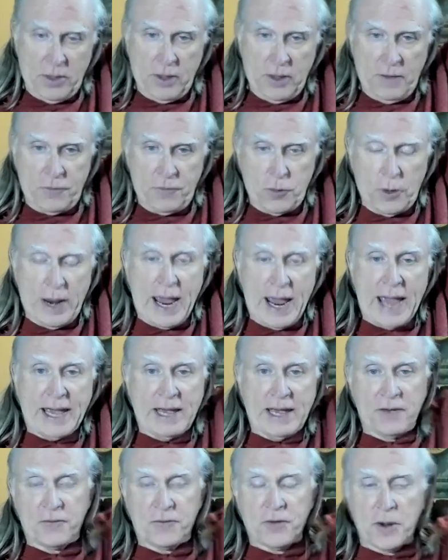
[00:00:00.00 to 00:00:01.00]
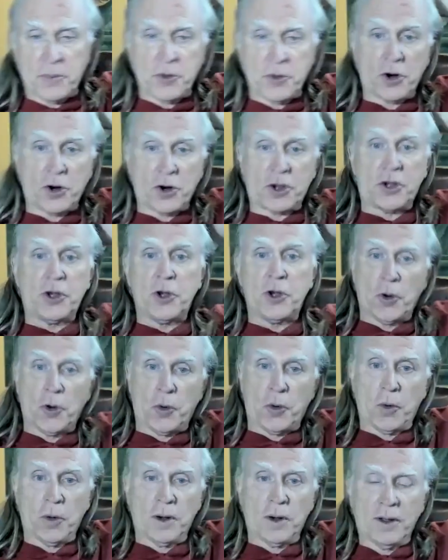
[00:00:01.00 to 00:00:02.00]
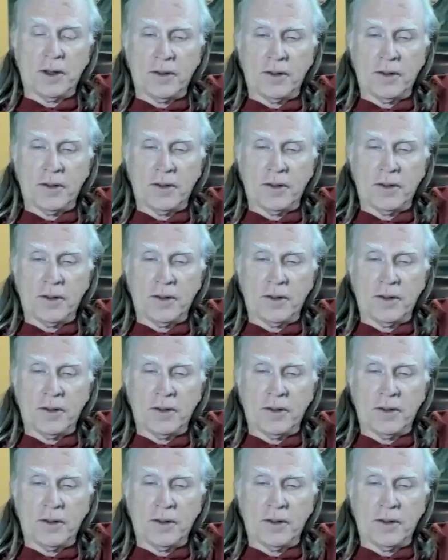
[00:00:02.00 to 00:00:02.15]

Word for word: if you were hanging from your queue,